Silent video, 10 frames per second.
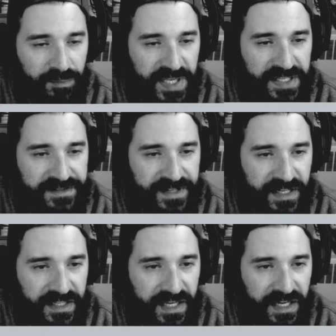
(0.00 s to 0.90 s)
based
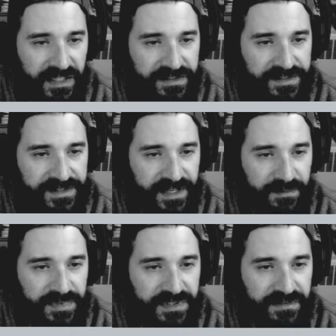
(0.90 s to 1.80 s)
on a
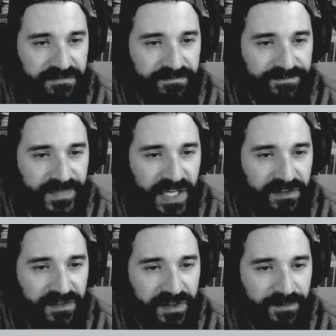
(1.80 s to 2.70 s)
concept. I
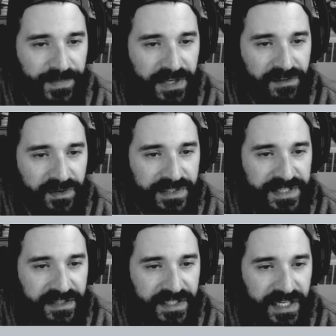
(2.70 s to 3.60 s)
don't know. I don't know
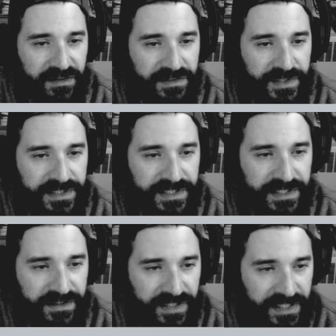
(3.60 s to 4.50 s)
exactly how to
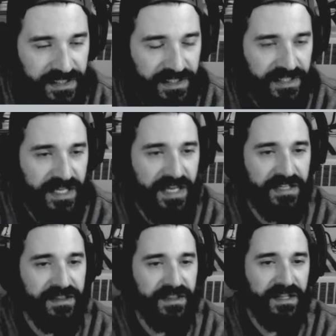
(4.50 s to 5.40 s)
articulate it.
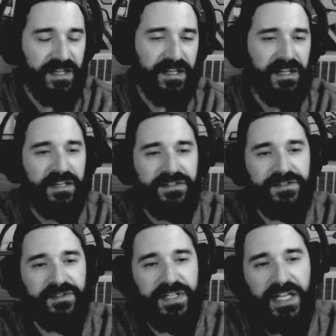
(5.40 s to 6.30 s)
I
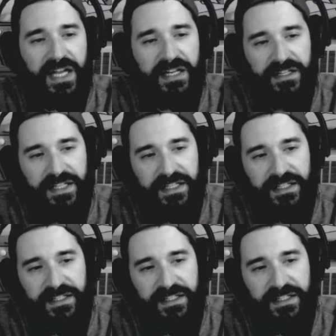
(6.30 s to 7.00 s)
just looking at it, like